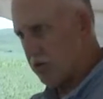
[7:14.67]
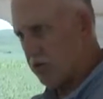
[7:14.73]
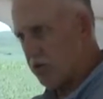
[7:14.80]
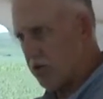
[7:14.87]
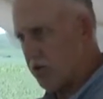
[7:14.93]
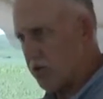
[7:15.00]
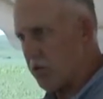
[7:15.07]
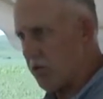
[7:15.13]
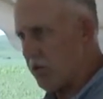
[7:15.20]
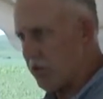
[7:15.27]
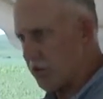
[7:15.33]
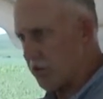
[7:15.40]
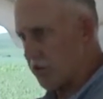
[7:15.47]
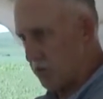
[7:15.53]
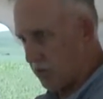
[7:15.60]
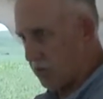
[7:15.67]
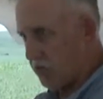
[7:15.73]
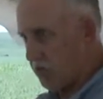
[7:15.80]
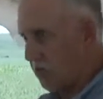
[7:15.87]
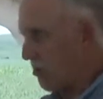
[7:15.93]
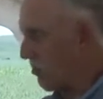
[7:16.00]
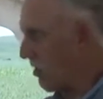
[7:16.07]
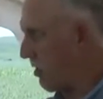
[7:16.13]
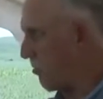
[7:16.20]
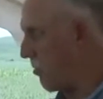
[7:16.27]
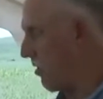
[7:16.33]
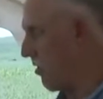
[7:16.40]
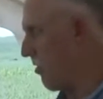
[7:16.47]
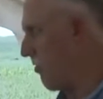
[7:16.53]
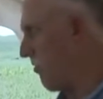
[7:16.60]
situation there was in the main
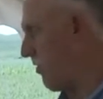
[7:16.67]
part of the